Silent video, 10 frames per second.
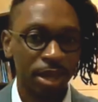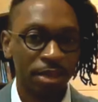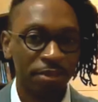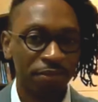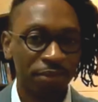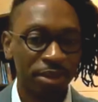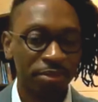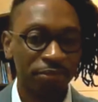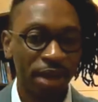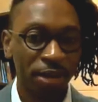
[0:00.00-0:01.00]
The fifth and
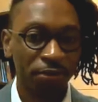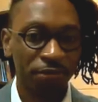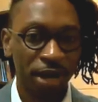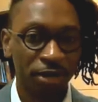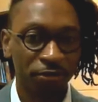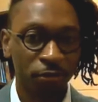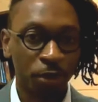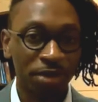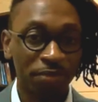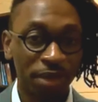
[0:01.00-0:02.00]
final factor for
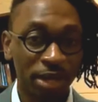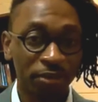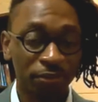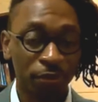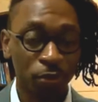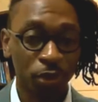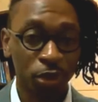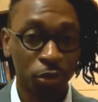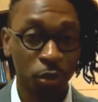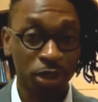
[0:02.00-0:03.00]
effective virtual
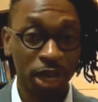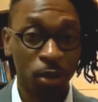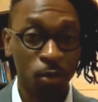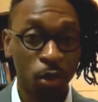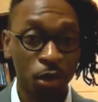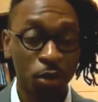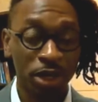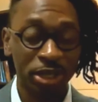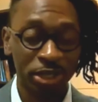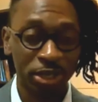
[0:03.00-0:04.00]
instruction that I want you to
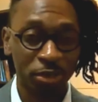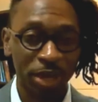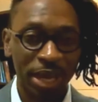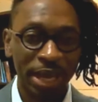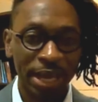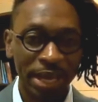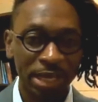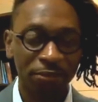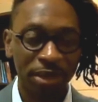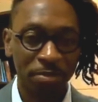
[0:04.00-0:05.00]
consider is
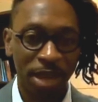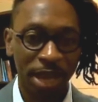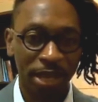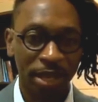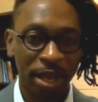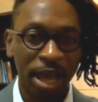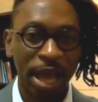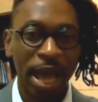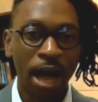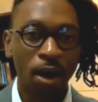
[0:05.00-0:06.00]
feedback.
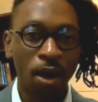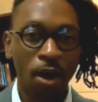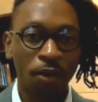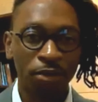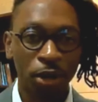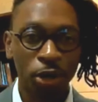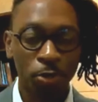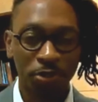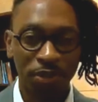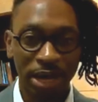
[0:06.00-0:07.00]
How often are you
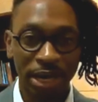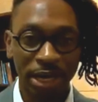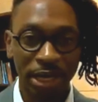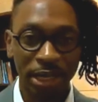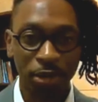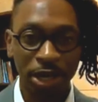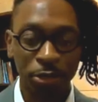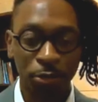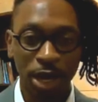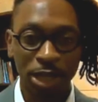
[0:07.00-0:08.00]
providing clear and
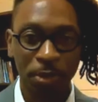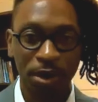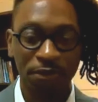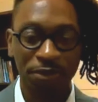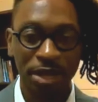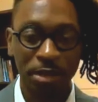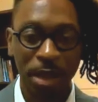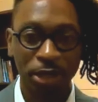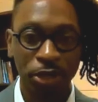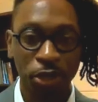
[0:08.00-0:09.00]
transparent
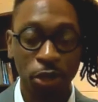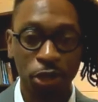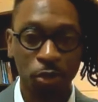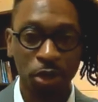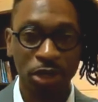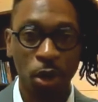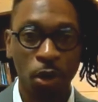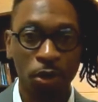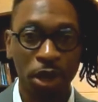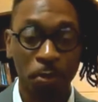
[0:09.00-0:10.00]
feedback to your students
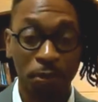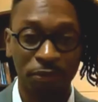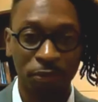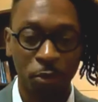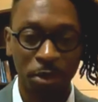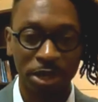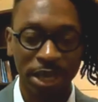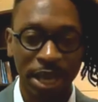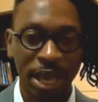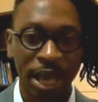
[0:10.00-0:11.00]
on their performance
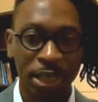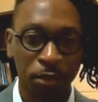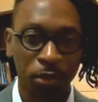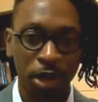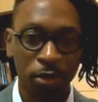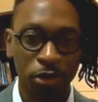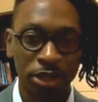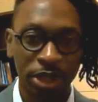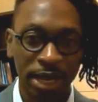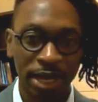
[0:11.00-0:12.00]
and their
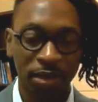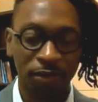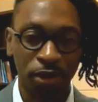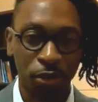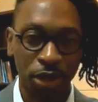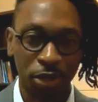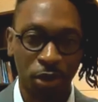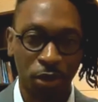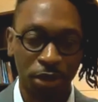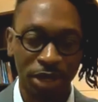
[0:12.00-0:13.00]
understanding of learning
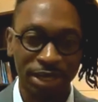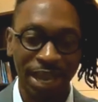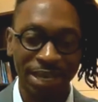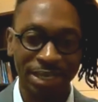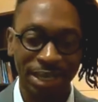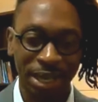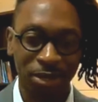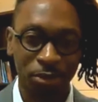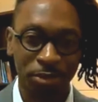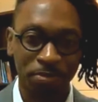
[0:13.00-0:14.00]
targets and
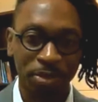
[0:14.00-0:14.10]
standards?